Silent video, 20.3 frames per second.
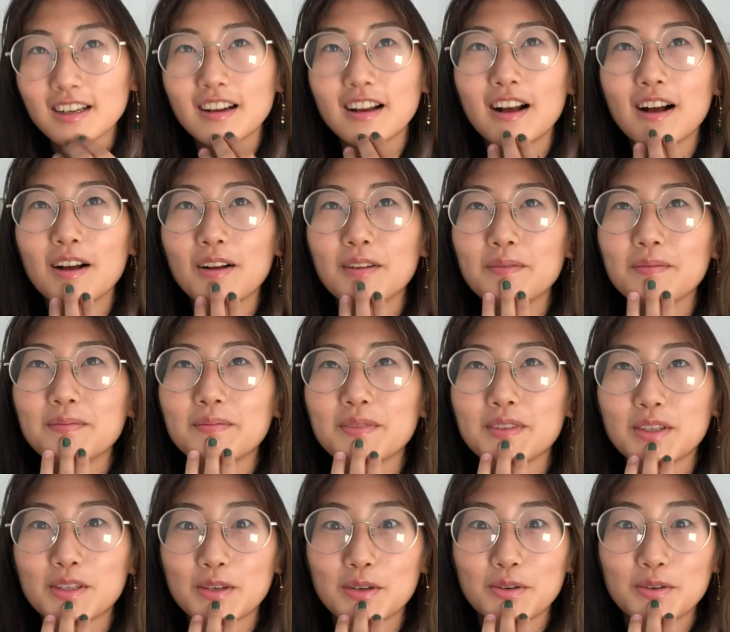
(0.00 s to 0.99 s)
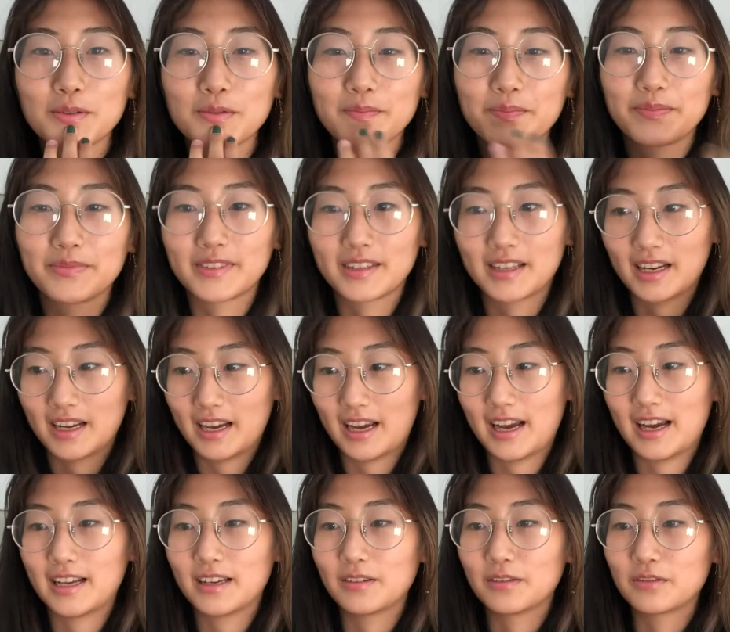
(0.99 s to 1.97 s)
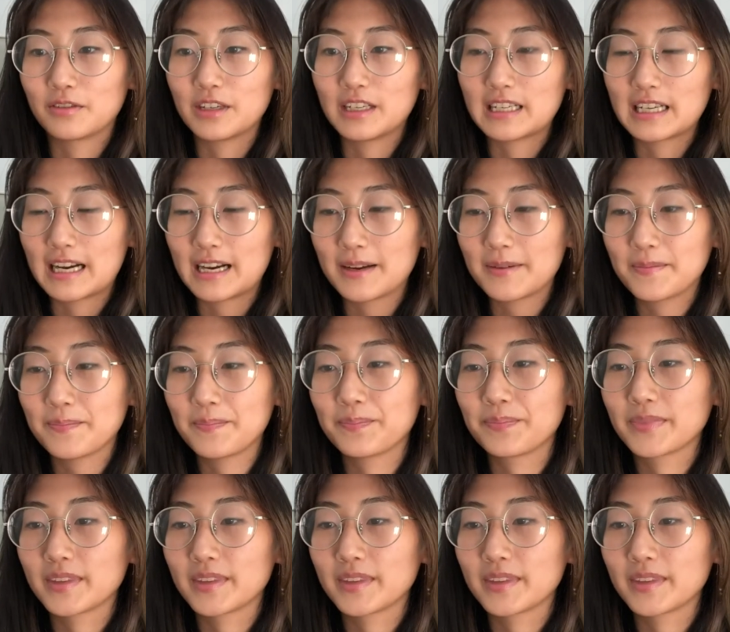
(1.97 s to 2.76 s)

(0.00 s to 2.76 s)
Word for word: Um, so I had free time